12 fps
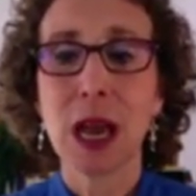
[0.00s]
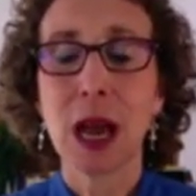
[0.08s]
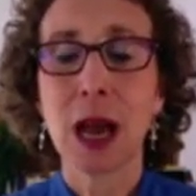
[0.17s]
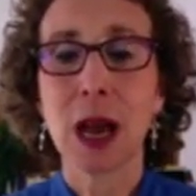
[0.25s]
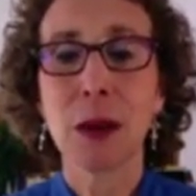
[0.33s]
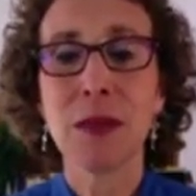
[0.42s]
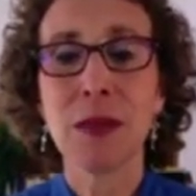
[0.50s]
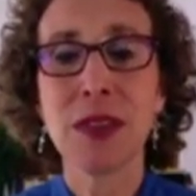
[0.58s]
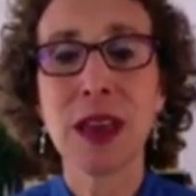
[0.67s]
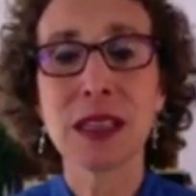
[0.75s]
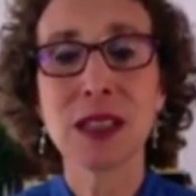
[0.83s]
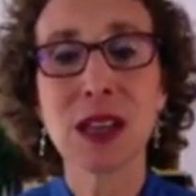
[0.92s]
um,
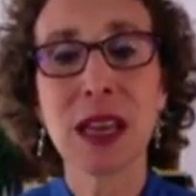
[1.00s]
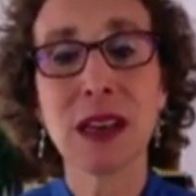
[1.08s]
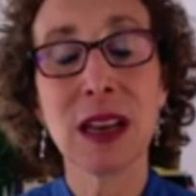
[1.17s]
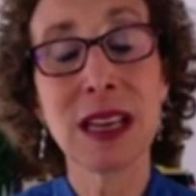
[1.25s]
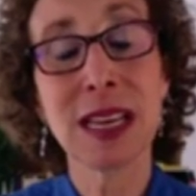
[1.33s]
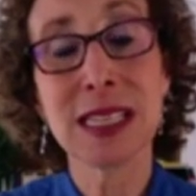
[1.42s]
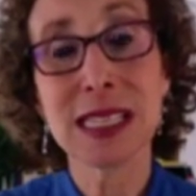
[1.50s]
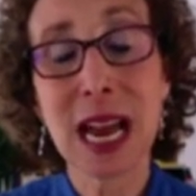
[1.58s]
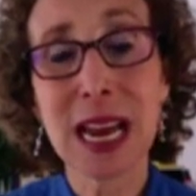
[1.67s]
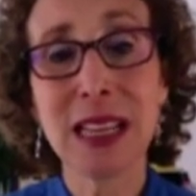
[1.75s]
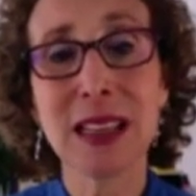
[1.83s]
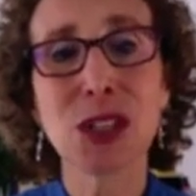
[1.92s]
that's an, an,
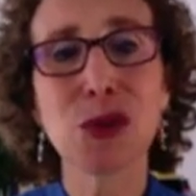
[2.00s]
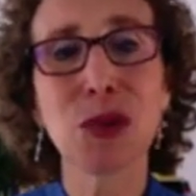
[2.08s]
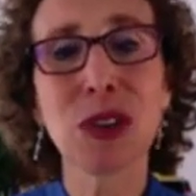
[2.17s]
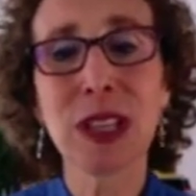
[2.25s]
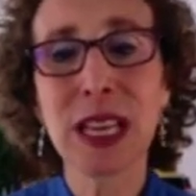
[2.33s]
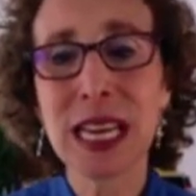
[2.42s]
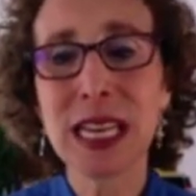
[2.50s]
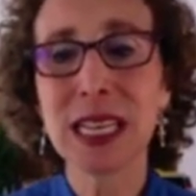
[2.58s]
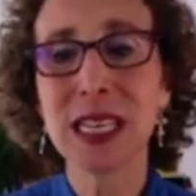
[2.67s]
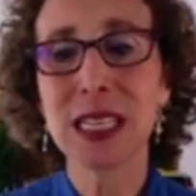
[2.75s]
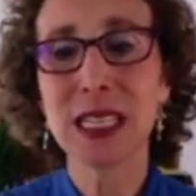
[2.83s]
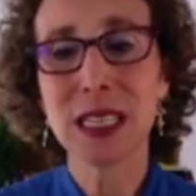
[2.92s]
anxiety that's
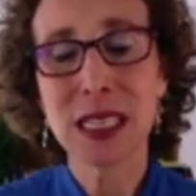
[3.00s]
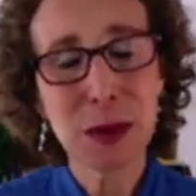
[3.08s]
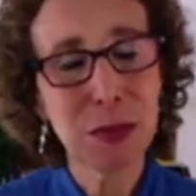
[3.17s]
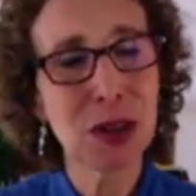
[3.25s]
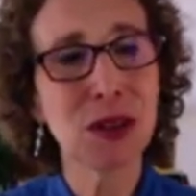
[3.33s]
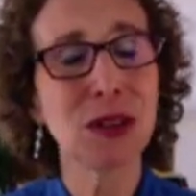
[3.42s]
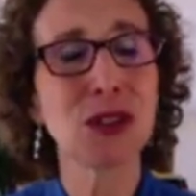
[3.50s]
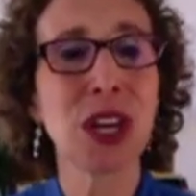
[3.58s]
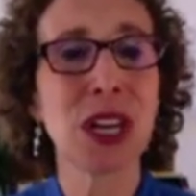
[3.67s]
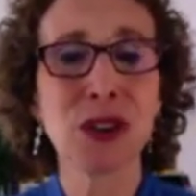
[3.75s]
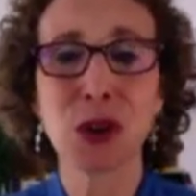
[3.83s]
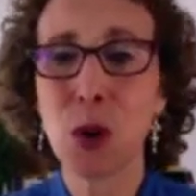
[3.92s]
related to typical
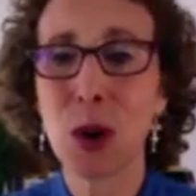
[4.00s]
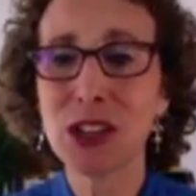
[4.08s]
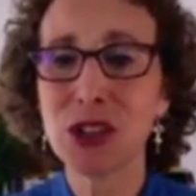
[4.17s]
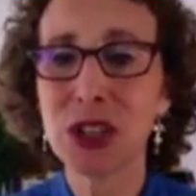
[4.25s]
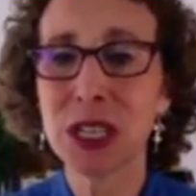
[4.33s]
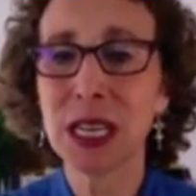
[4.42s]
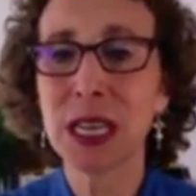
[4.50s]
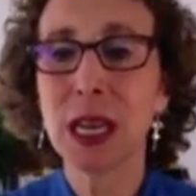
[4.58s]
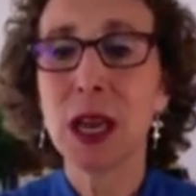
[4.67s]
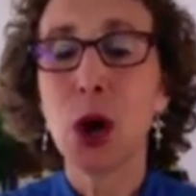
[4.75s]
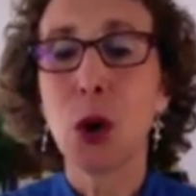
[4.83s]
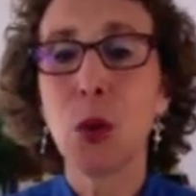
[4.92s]
gender questioning,
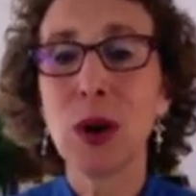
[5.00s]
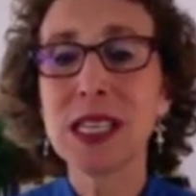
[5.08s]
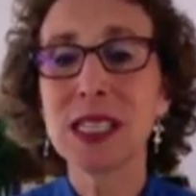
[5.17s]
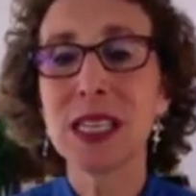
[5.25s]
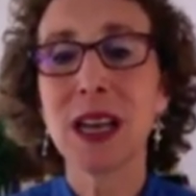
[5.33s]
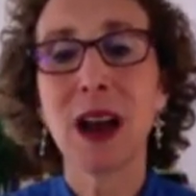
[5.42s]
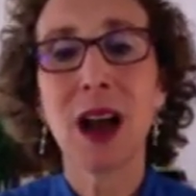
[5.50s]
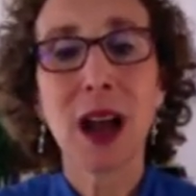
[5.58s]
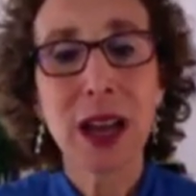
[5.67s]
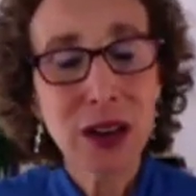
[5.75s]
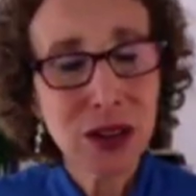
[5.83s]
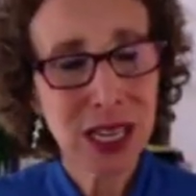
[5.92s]
we see a
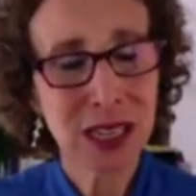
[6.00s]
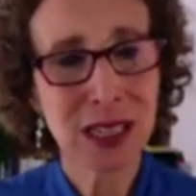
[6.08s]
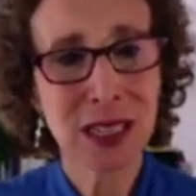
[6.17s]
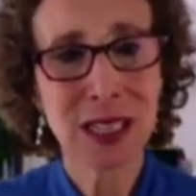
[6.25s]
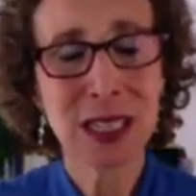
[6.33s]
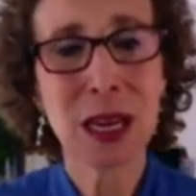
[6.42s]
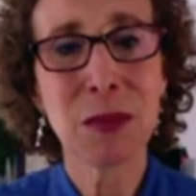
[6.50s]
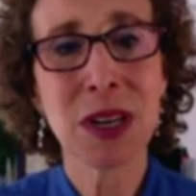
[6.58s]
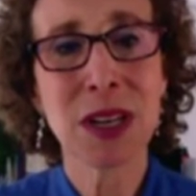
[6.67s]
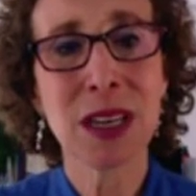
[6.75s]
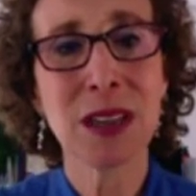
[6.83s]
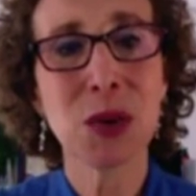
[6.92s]
higher tendency
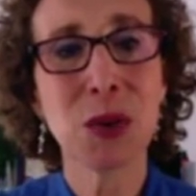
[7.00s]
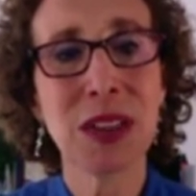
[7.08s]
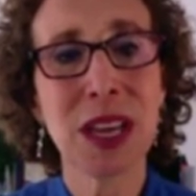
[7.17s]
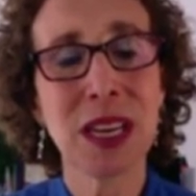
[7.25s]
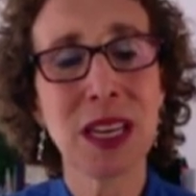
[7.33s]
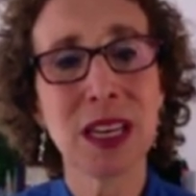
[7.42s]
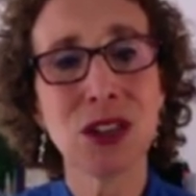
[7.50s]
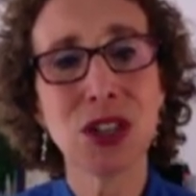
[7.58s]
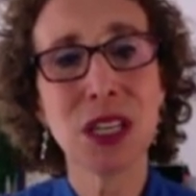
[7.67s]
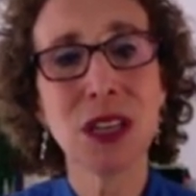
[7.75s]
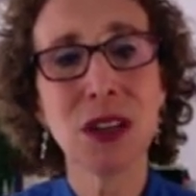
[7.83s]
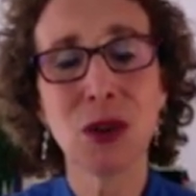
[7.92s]
among kids with
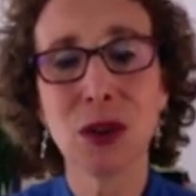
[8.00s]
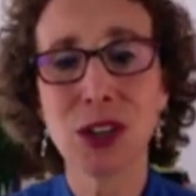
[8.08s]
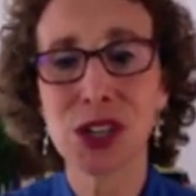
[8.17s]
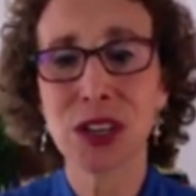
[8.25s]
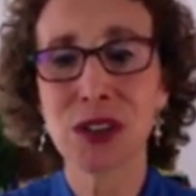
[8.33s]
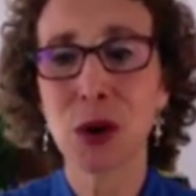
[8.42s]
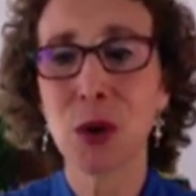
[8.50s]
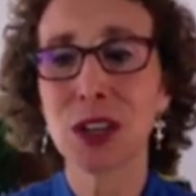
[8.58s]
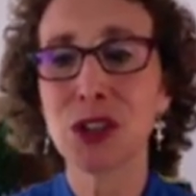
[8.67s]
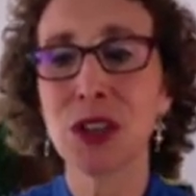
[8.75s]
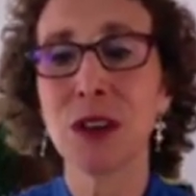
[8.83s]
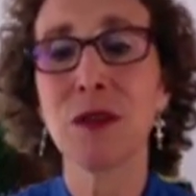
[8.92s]
ADHD who are gender
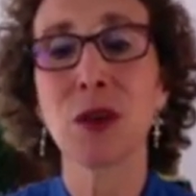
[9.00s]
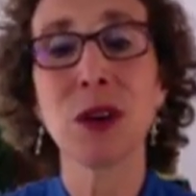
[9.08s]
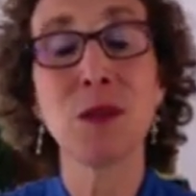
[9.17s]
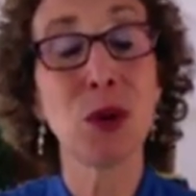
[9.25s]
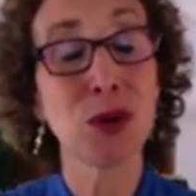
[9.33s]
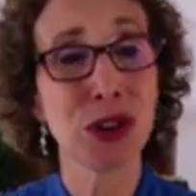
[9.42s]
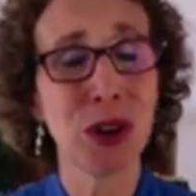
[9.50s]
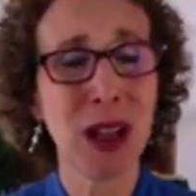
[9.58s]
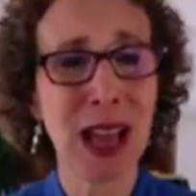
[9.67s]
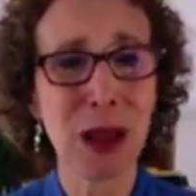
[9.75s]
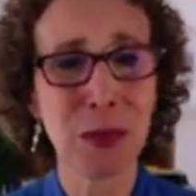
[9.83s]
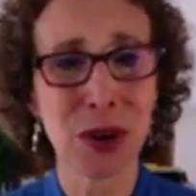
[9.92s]
questioning for emotional
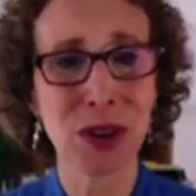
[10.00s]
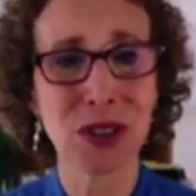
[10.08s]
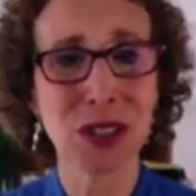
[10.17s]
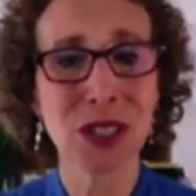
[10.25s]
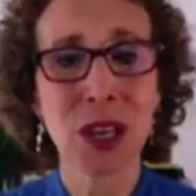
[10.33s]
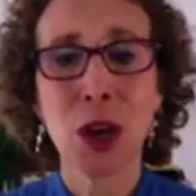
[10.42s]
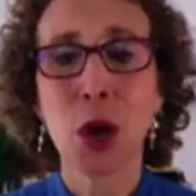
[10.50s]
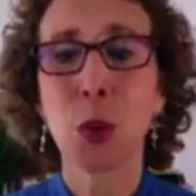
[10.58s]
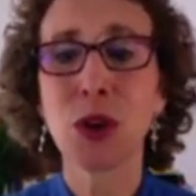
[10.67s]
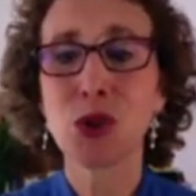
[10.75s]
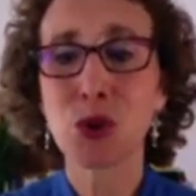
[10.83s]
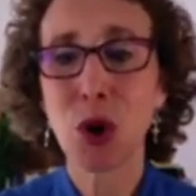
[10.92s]
outbursts,
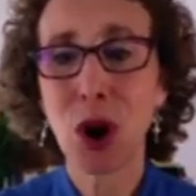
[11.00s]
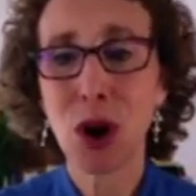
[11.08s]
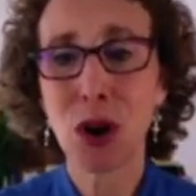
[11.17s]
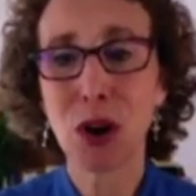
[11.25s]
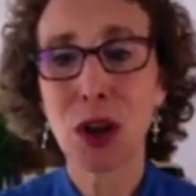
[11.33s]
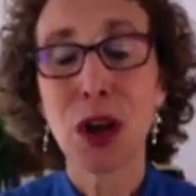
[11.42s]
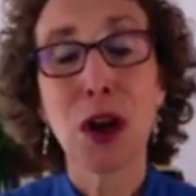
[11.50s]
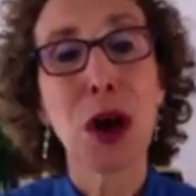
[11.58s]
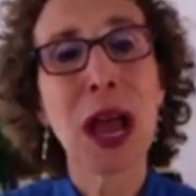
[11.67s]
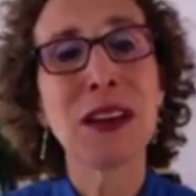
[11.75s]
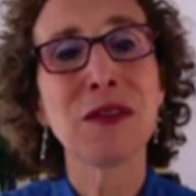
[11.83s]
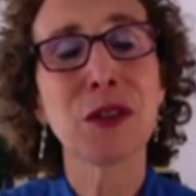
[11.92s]
withdrawal,
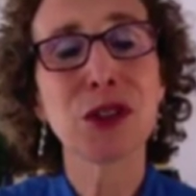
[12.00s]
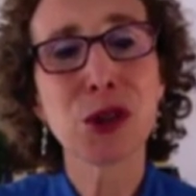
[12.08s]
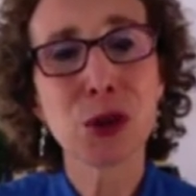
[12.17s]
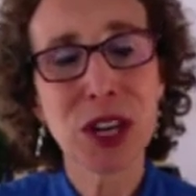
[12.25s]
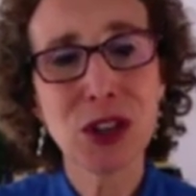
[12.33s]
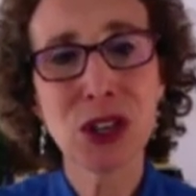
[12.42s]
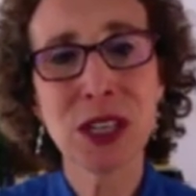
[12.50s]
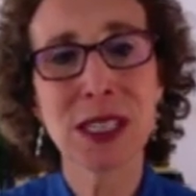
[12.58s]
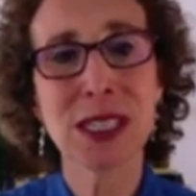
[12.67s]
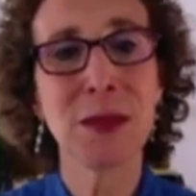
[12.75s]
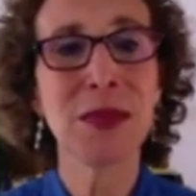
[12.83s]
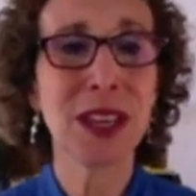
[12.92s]
and frustration at
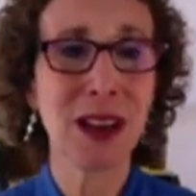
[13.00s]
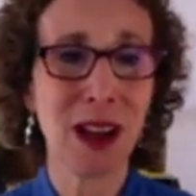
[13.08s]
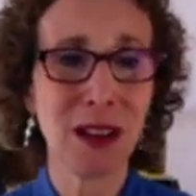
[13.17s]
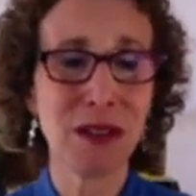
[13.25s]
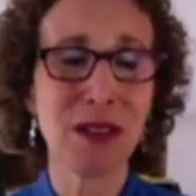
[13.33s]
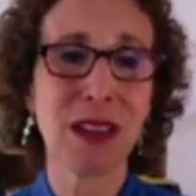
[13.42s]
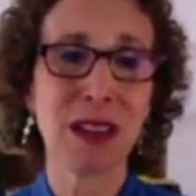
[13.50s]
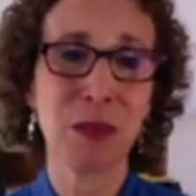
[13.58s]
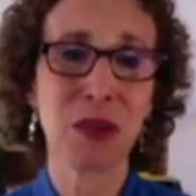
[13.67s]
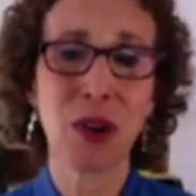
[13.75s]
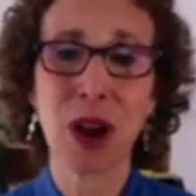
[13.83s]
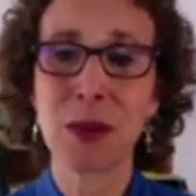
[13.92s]
something other than the
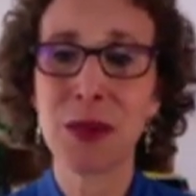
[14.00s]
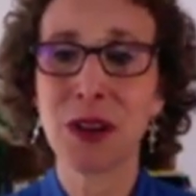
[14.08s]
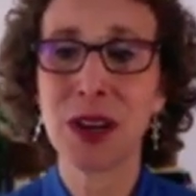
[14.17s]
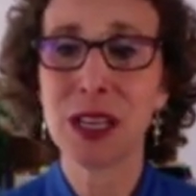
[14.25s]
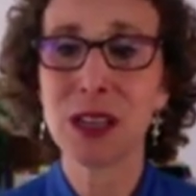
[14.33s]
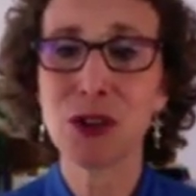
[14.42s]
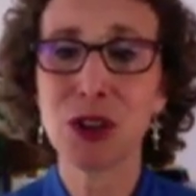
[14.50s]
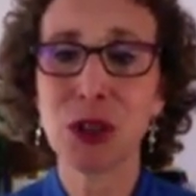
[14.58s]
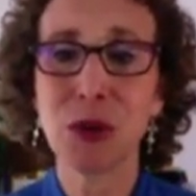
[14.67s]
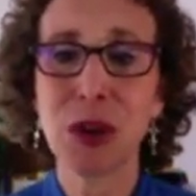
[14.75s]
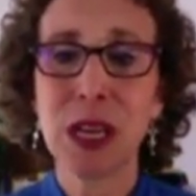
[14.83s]
primary issue.